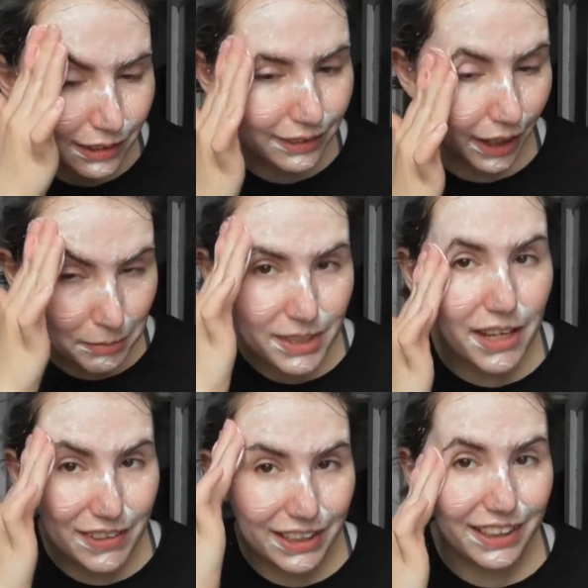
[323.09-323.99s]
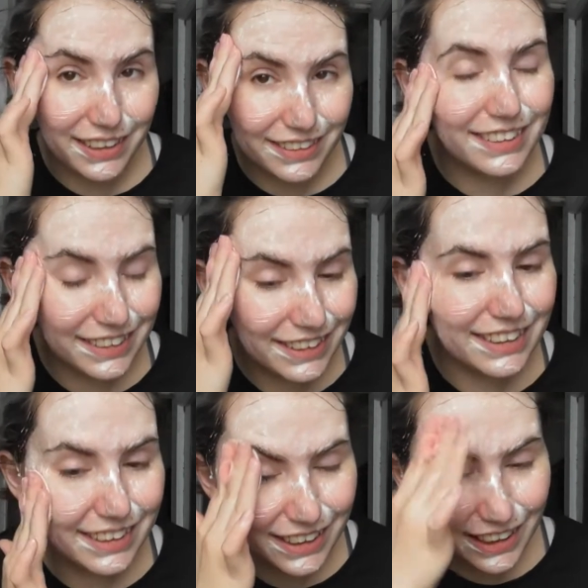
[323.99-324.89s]
Time saving.
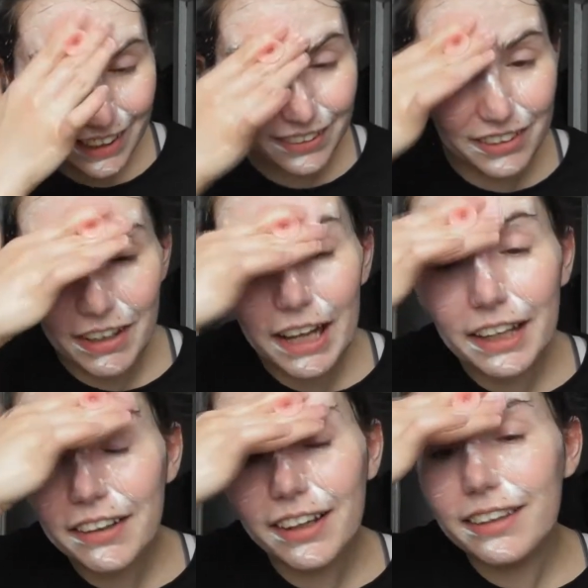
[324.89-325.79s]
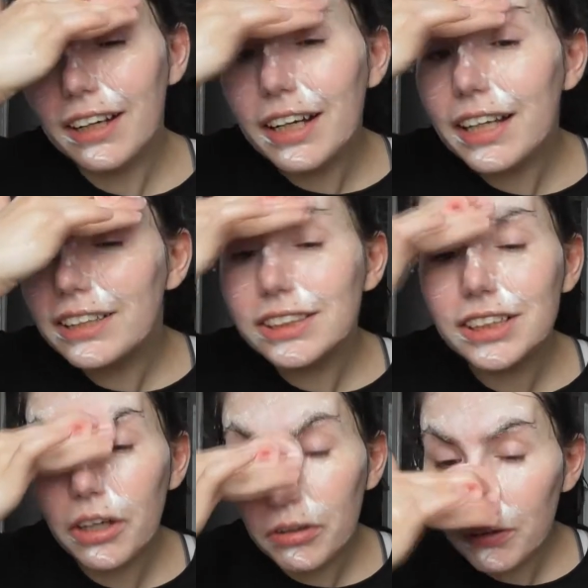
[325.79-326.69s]
I don't know why I didn't think of that ages
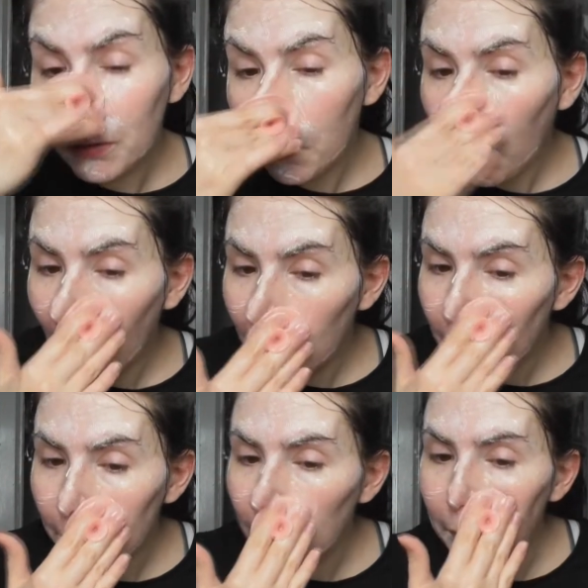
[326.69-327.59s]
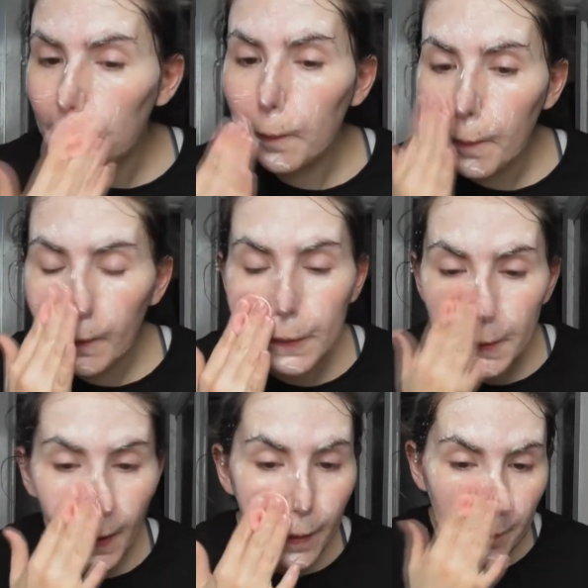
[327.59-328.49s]
ago. It saves so much
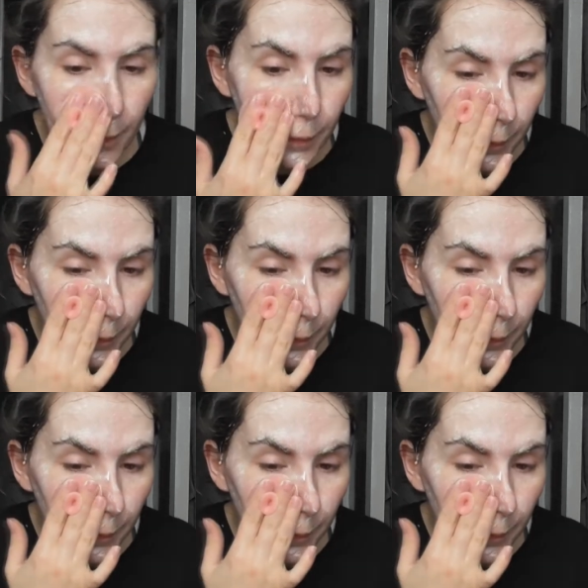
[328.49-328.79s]
time.